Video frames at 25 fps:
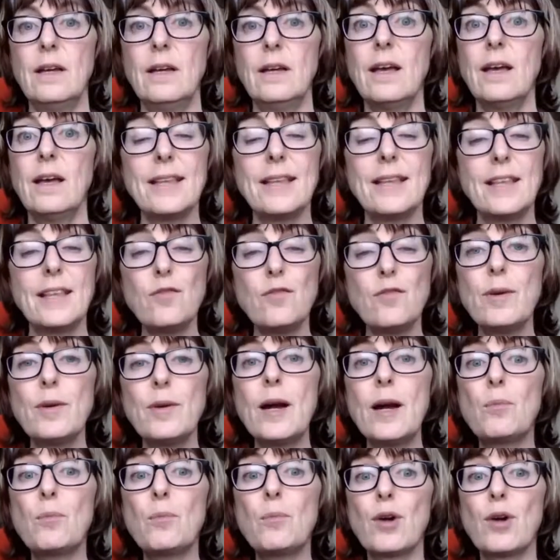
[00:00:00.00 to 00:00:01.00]
And if we
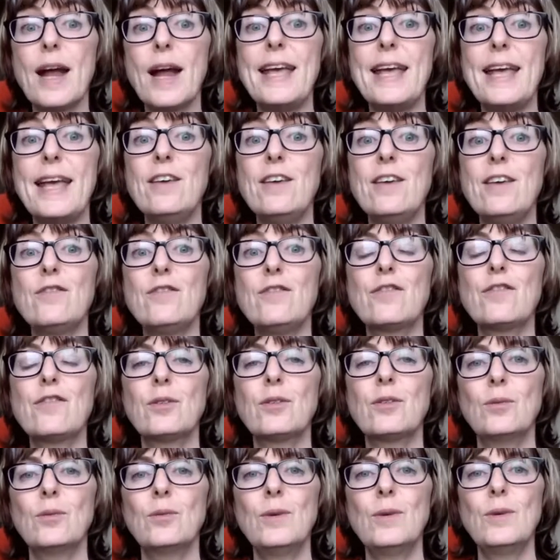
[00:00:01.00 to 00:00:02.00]
are brave,
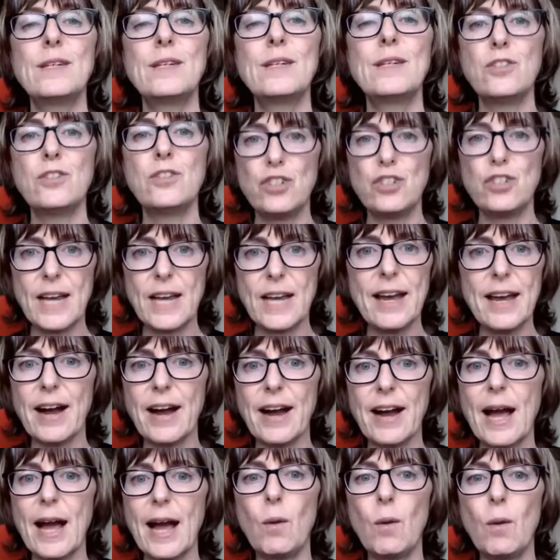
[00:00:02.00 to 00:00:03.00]
we can share
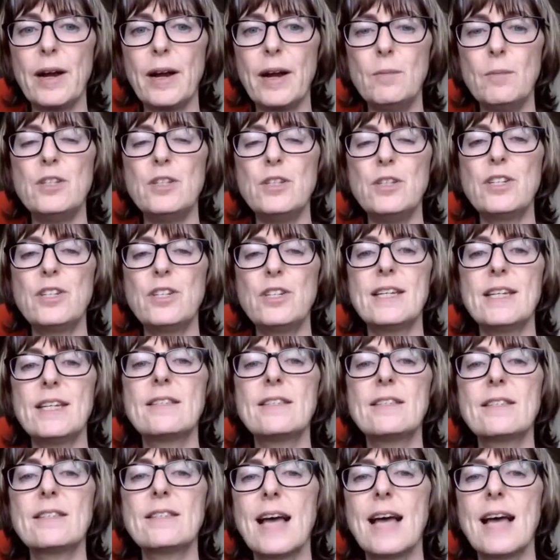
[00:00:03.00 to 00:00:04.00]
our
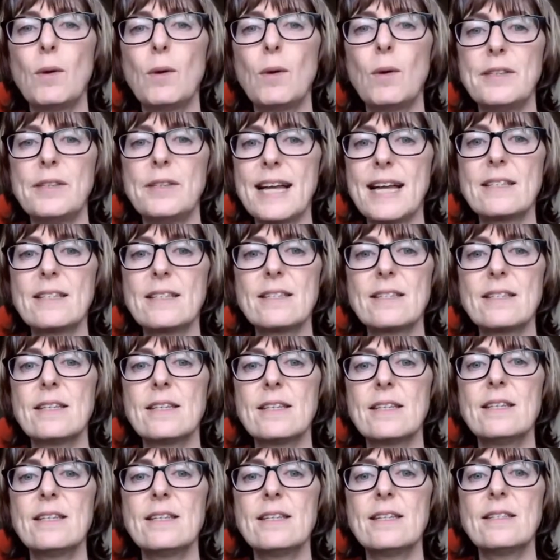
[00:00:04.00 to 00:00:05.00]
images, our
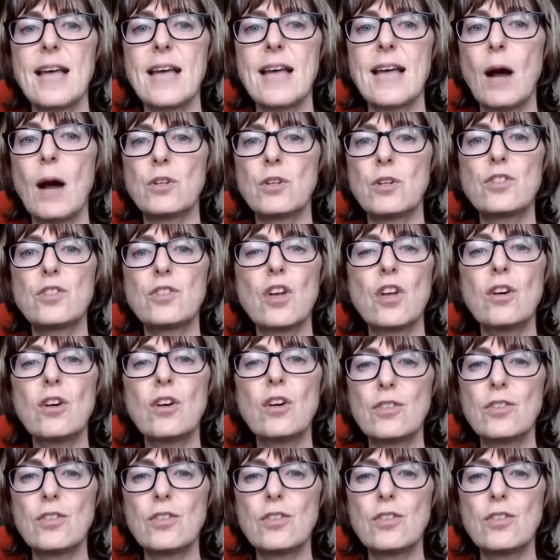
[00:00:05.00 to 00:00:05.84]
dances, our songs